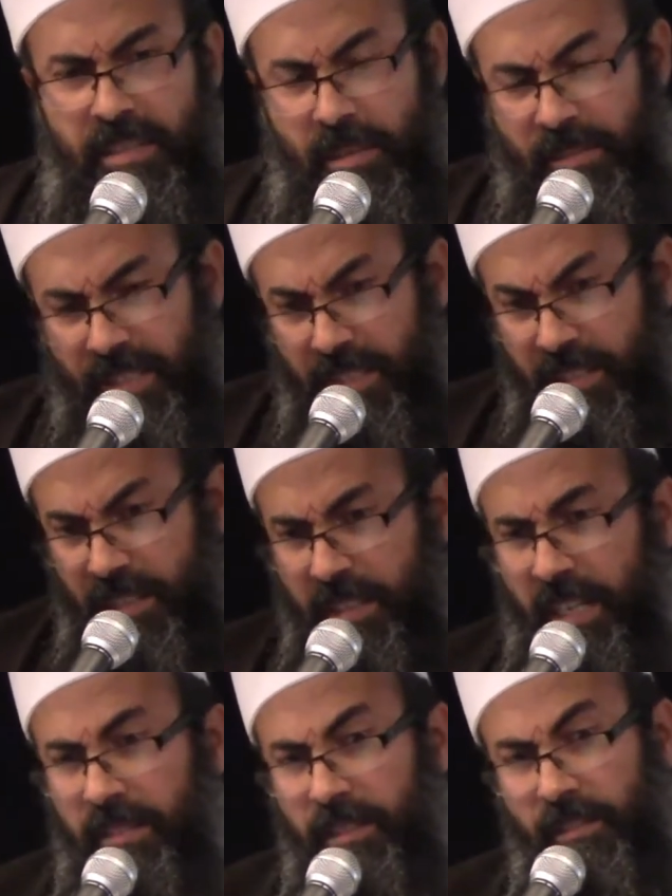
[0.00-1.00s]
some sisters
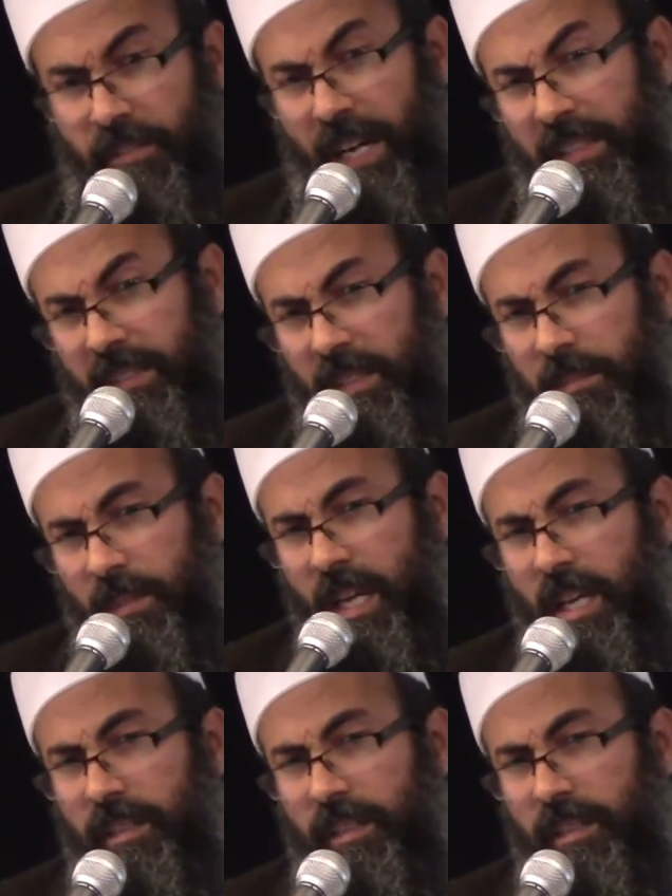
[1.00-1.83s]
can invite them.